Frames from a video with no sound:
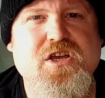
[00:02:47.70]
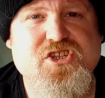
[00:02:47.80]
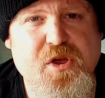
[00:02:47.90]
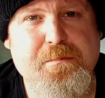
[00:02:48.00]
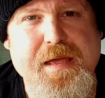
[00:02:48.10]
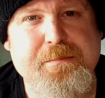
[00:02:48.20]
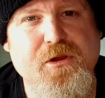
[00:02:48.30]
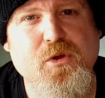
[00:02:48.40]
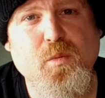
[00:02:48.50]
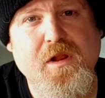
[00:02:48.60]
Some
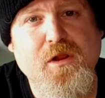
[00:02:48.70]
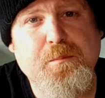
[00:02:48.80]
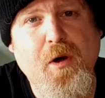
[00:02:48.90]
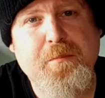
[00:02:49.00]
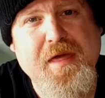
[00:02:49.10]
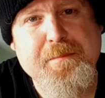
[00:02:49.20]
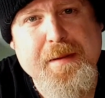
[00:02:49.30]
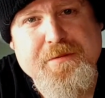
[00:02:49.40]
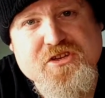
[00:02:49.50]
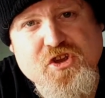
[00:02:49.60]
people will pop their
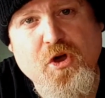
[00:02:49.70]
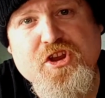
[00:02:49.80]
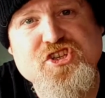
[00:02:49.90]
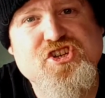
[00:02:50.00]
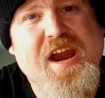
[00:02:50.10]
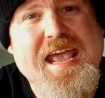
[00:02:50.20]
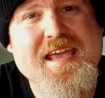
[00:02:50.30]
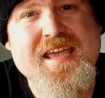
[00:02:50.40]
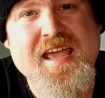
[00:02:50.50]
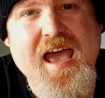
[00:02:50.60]
peppers on a
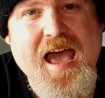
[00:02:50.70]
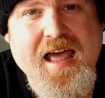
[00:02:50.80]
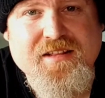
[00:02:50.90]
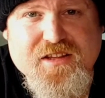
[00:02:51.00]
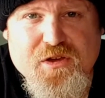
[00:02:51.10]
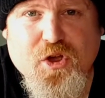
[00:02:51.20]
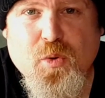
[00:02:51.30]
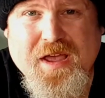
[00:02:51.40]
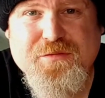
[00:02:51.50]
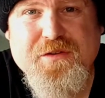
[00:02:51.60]
tray and
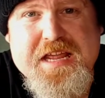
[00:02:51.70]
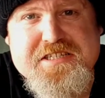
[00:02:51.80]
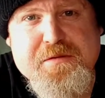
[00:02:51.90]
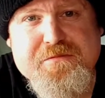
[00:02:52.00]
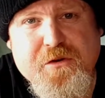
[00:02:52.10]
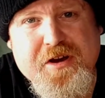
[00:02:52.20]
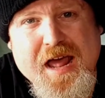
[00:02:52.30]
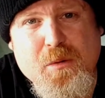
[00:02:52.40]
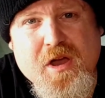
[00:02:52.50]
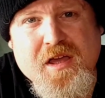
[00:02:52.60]
quick freeze them for an
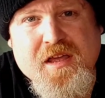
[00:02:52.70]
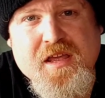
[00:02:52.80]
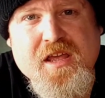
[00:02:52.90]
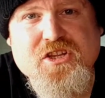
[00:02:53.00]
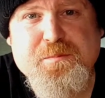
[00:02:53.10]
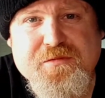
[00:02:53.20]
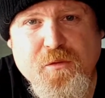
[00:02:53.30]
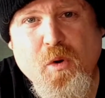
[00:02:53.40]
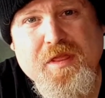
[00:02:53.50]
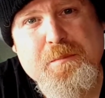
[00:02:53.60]
hour
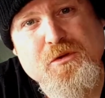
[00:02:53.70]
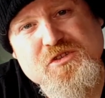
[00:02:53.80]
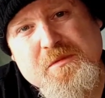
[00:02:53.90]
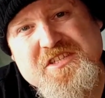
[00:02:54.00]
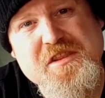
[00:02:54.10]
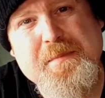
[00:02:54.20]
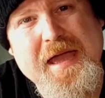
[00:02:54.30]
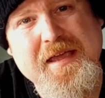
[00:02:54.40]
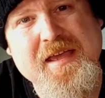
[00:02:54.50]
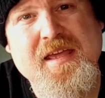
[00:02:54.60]
before they put them into the
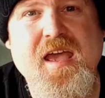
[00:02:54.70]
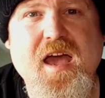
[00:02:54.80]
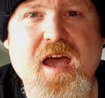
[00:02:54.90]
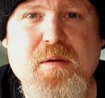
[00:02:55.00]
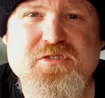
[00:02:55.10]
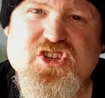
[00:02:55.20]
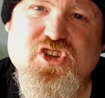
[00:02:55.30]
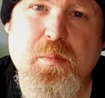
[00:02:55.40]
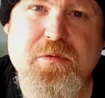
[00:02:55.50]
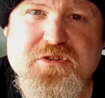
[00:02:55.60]
bag um, to
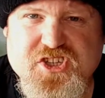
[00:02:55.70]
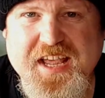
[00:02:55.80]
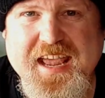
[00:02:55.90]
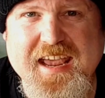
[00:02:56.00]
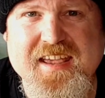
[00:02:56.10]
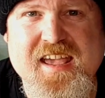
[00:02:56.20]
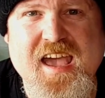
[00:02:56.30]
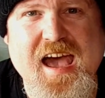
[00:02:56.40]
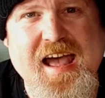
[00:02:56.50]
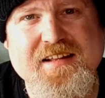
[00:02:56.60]
stop them sticking
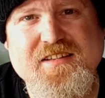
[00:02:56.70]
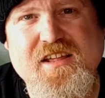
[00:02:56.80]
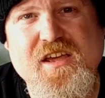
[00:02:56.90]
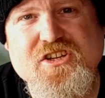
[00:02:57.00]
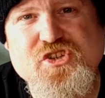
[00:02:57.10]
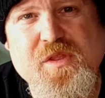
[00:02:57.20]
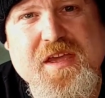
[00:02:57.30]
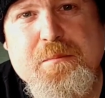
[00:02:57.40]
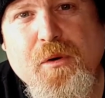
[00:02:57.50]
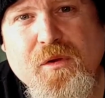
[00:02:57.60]
and uh, so they
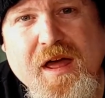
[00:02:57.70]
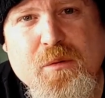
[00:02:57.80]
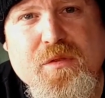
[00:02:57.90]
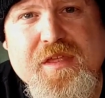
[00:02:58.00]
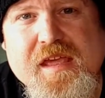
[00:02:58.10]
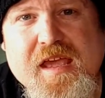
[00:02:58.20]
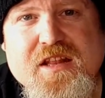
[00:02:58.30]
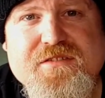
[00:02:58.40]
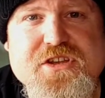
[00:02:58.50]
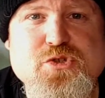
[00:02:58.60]
can pull out the
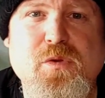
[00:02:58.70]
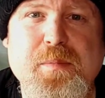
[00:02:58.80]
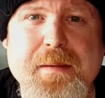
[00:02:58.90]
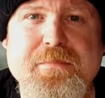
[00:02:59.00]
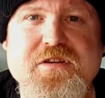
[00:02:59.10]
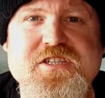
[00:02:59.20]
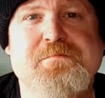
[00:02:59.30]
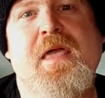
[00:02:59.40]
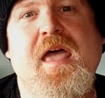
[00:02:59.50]
individual peppers.